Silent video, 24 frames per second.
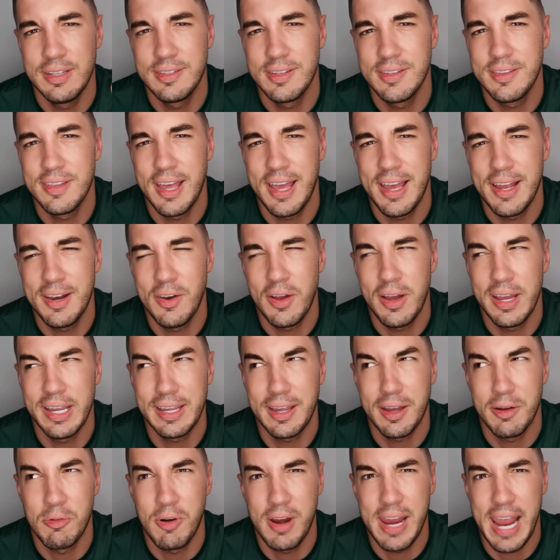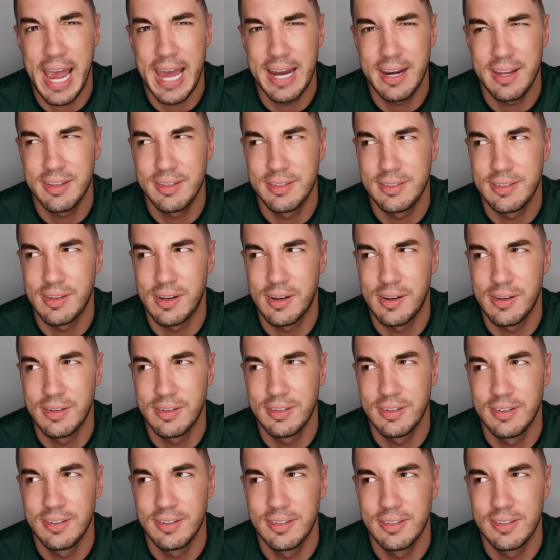Isn't there like a Rihanna
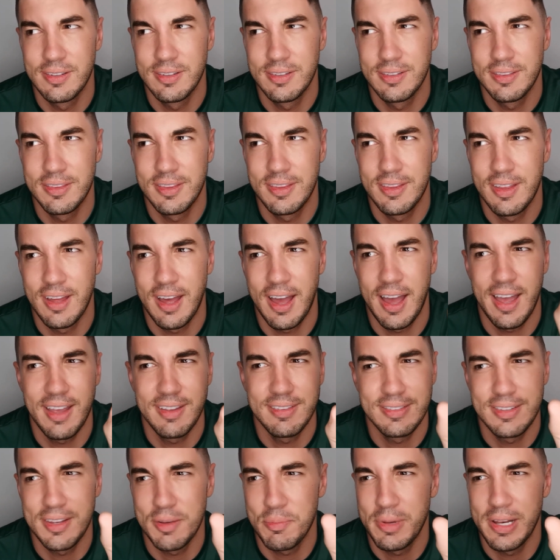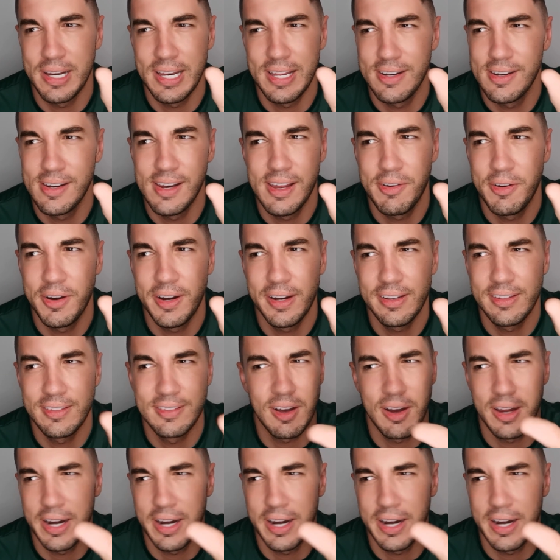song that has similar lyrics?